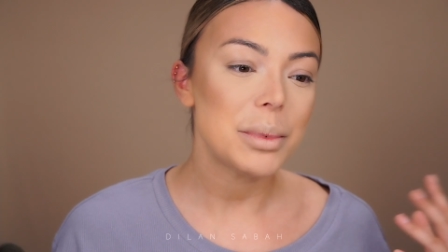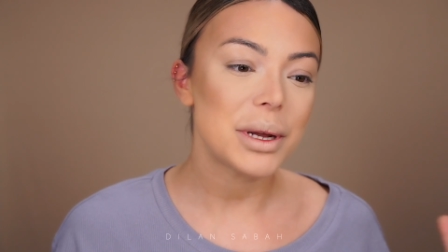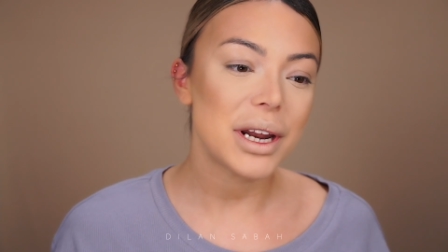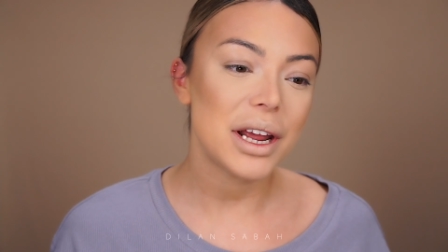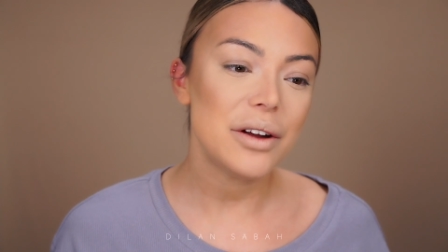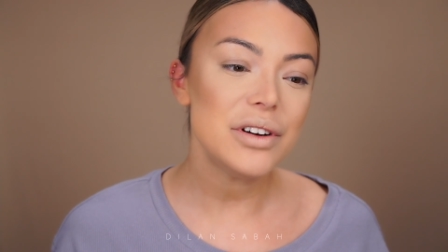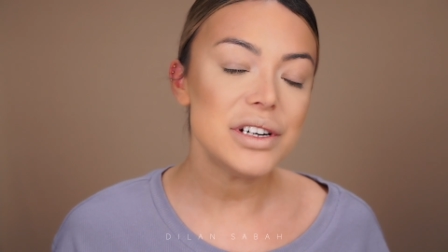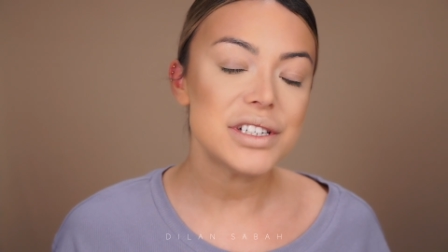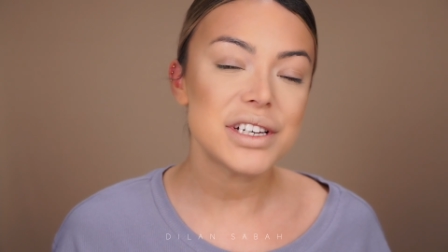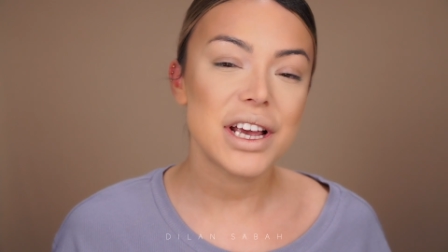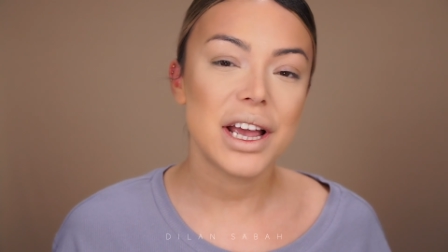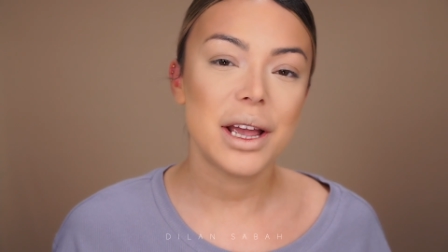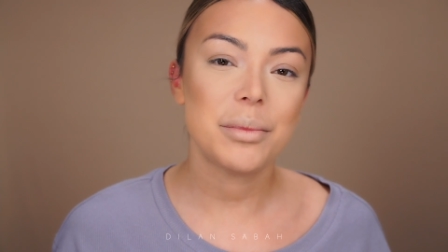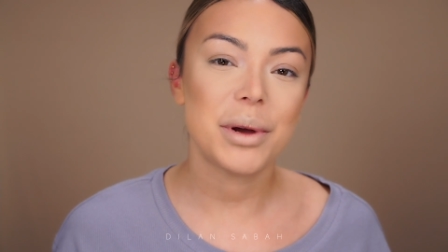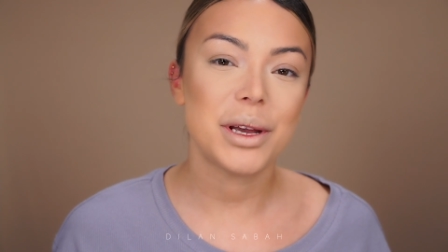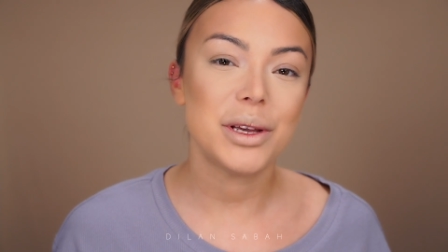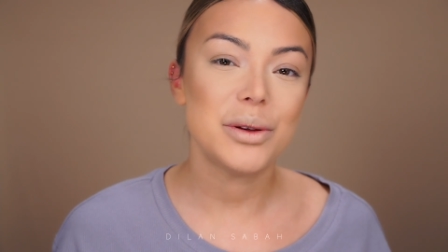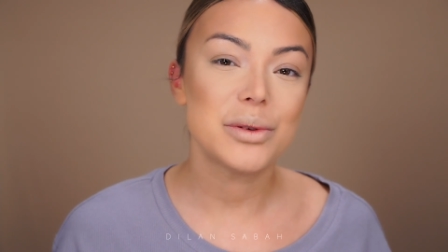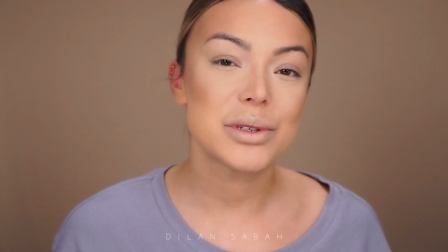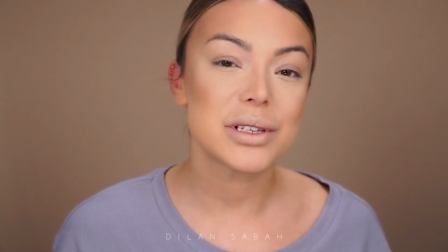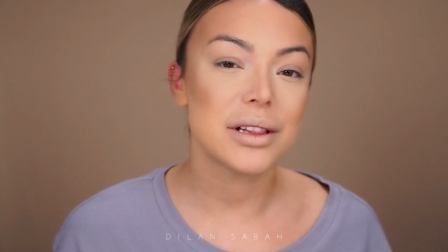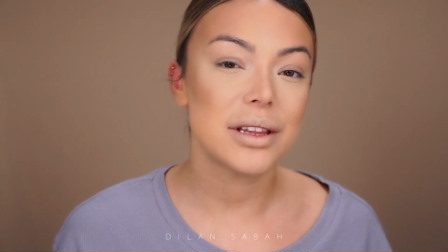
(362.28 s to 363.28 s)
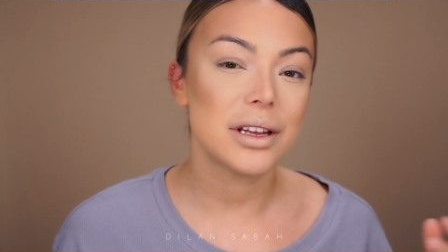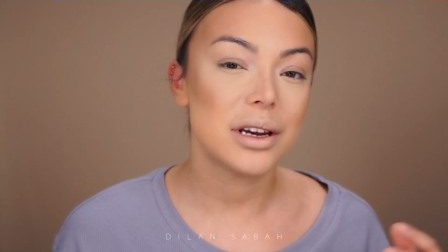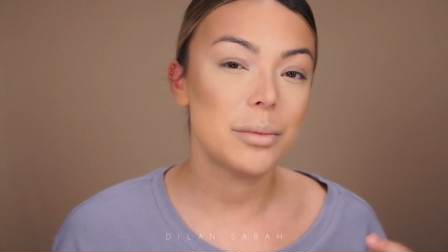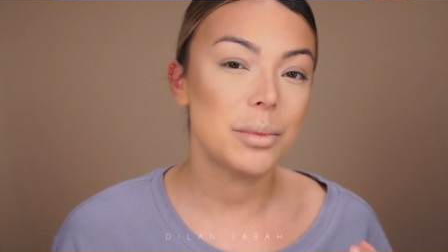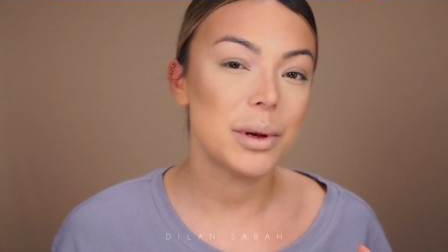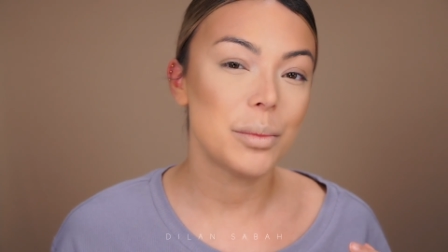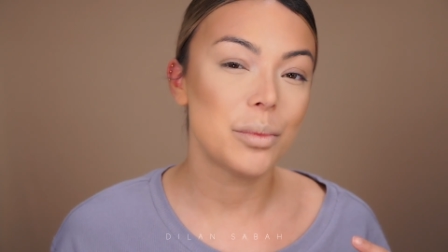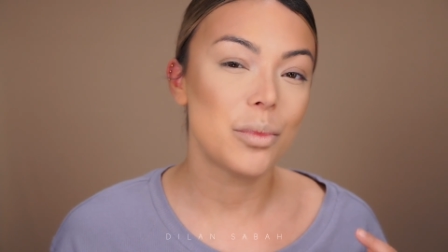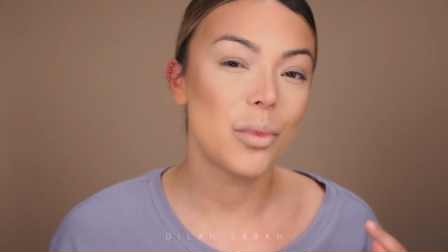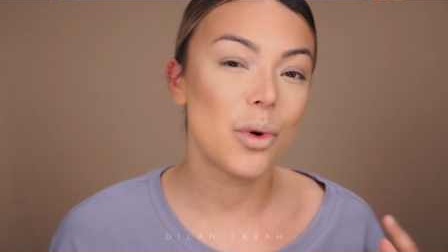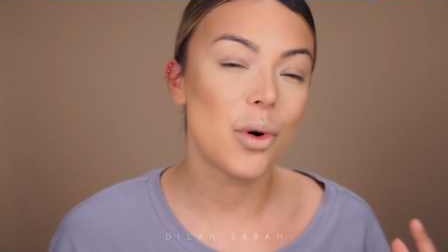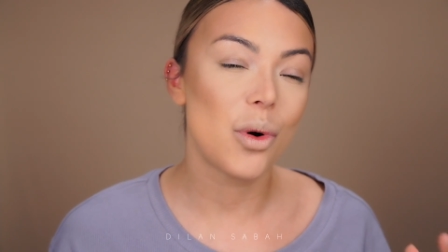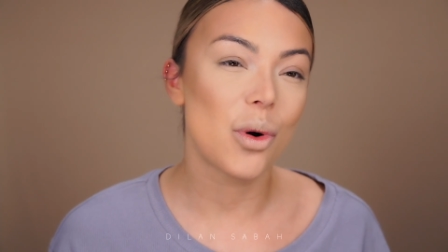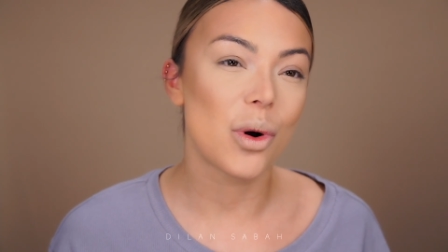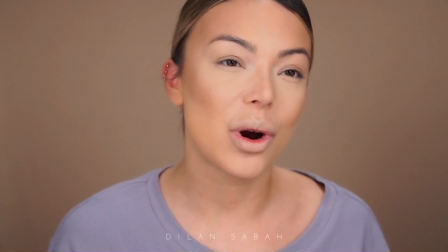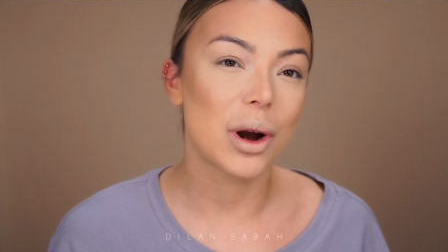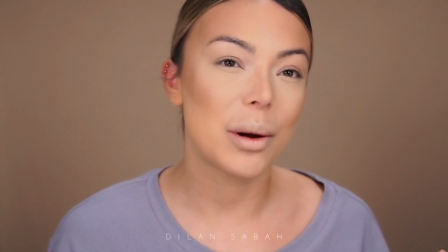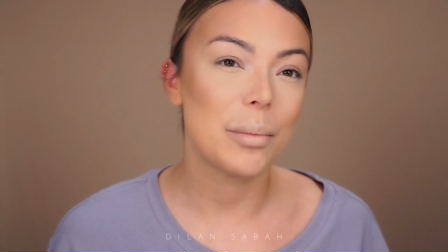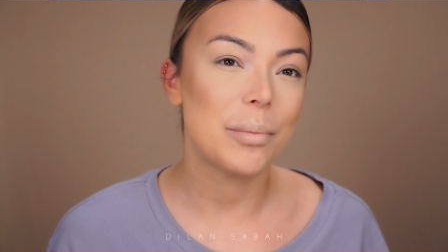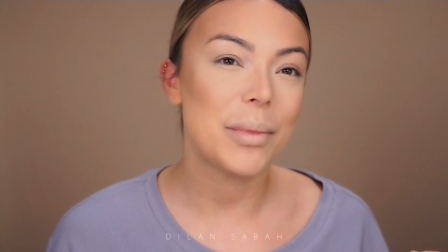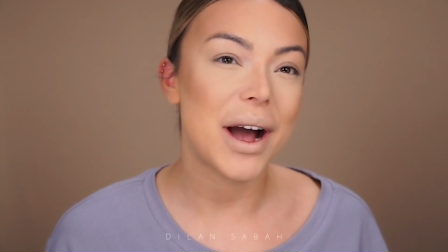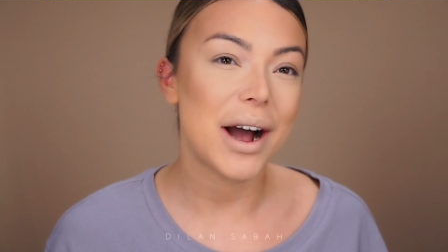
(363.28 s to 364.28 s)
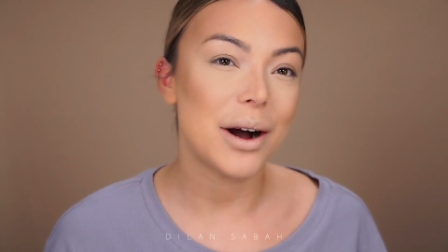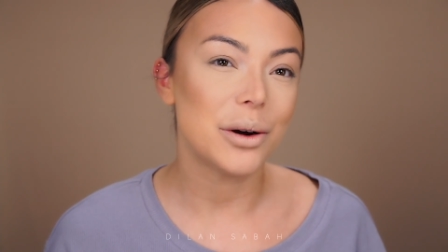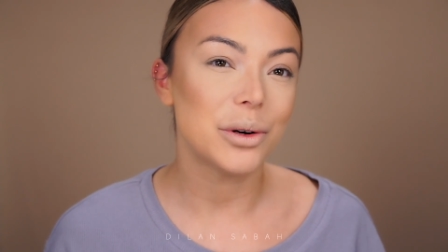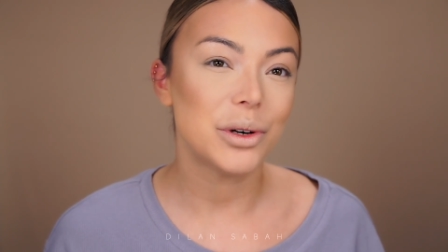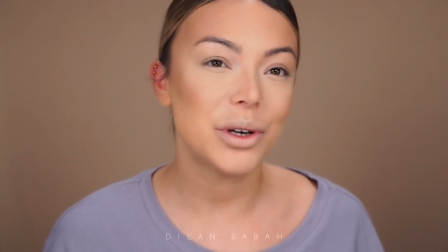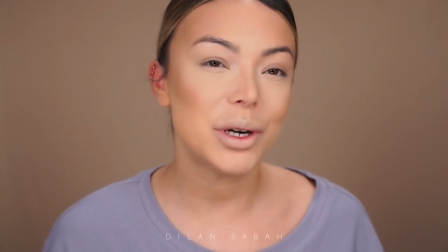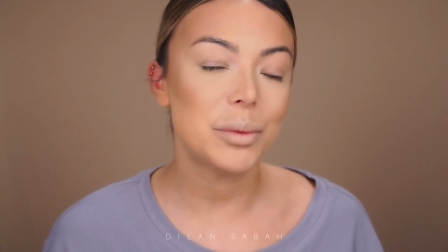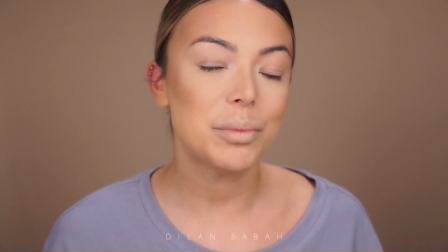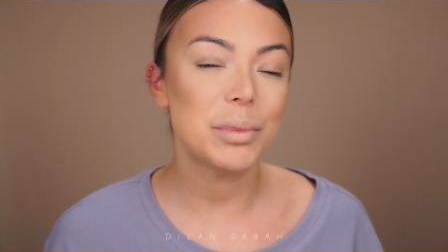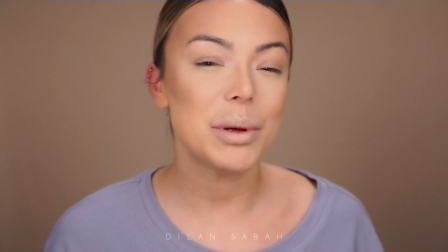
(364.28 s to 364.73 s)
But every time I use a little bit more powder,